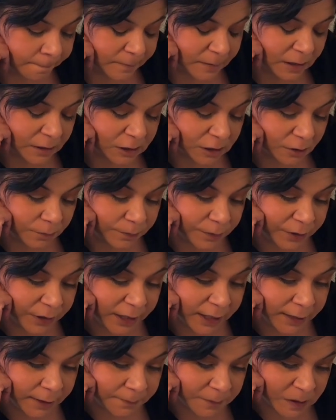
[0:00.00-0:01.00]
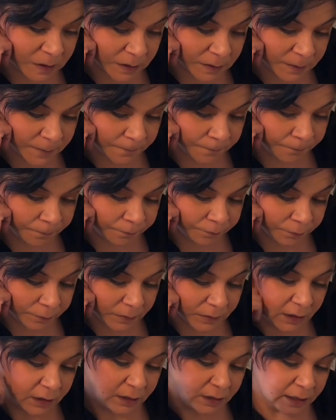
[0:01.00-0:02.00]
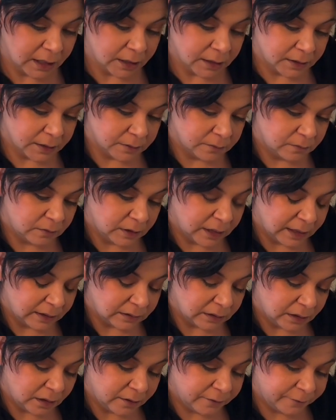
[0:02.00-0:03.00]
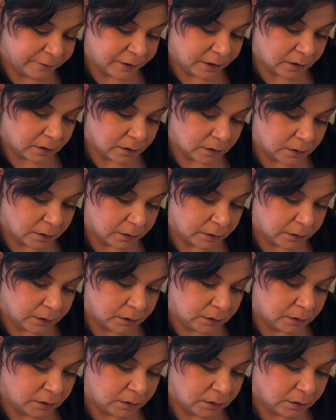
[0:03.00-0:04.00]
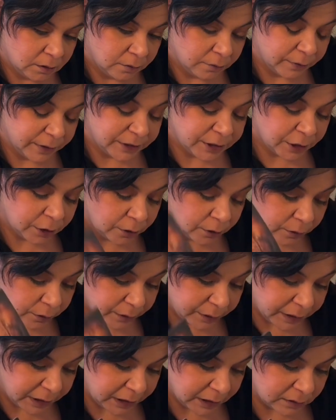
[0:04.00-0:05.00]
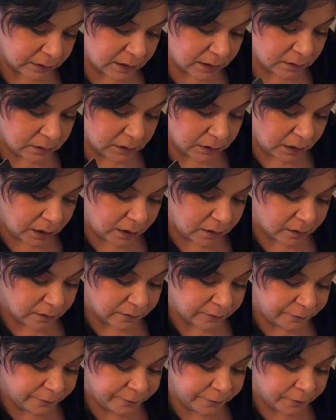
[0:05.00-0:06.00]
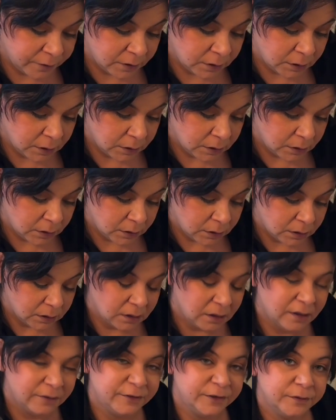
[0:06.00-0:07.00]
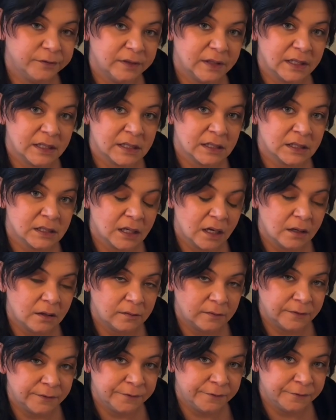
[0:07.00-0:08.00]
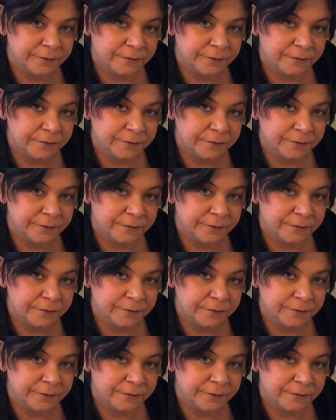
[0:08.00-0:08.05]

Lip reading: So perhaps, that love card, returning to love of the self,